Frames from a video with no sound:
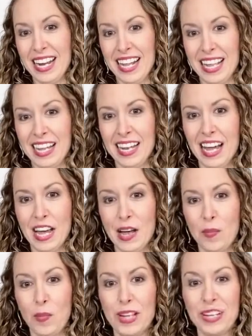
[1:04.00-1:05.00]
in.
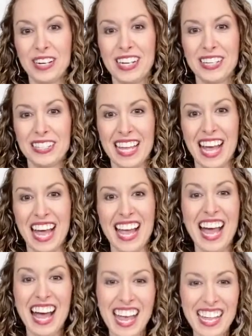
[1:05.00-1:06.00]
When you're here, say hi.
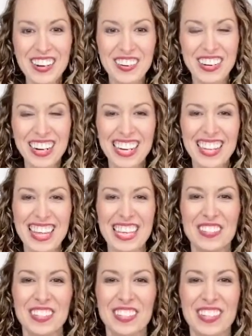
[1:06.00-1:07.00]
Hi, Nora, thanks
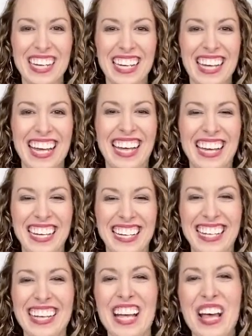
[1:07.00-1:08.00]
for joining.
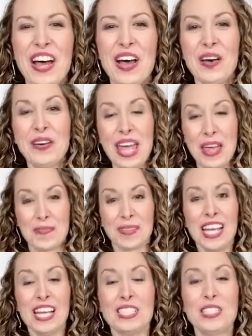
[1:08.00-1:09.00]
Okay,
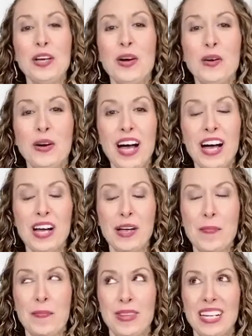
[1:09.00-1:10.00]
so
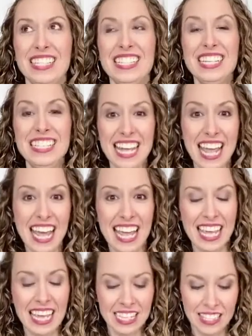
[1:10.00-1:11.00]

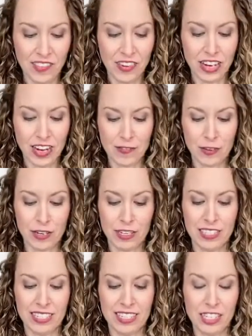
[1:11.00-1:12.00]
today is the very
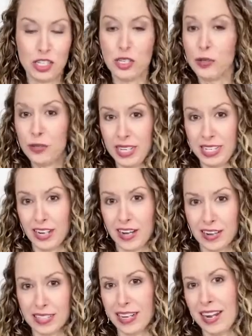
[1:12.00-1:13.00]
first Tuesday
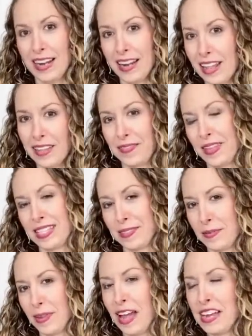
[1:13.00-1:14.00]
Talks, and that's
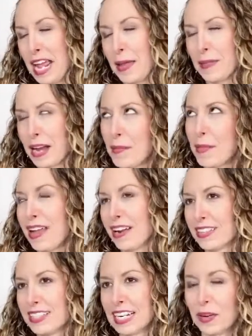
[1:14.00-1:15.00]
a name that I might
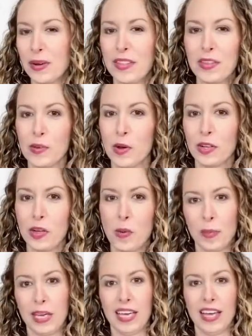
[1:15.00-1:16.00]
not stick with. You all know
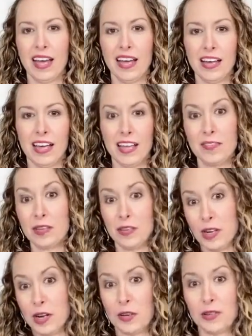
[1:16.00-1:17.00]
me. If you
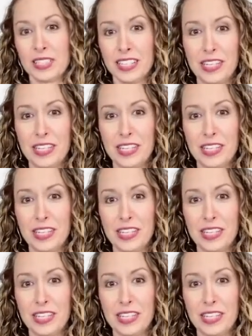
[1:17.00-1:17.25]
don't,